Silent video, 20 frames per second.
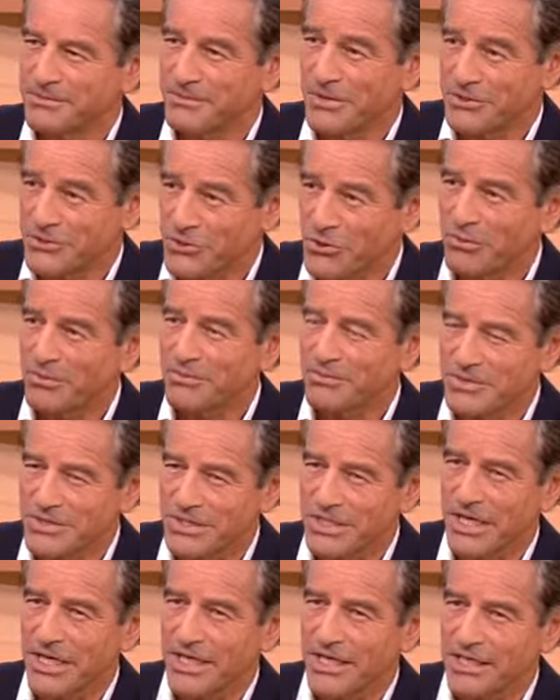The most common
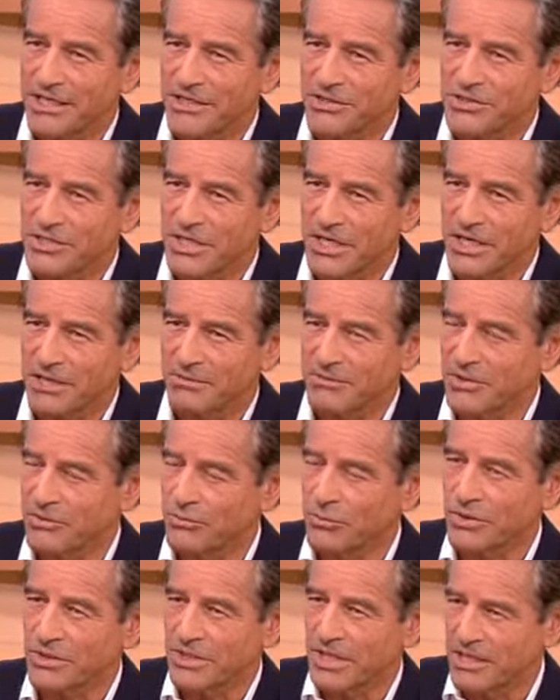mistake is telling me
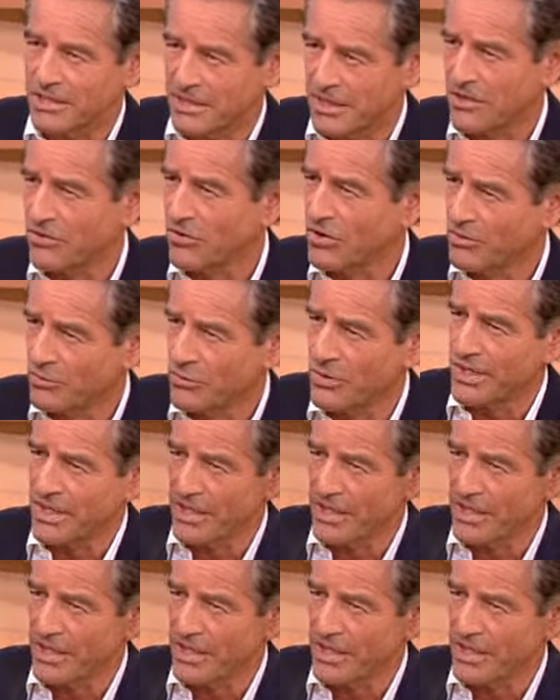what they think I want to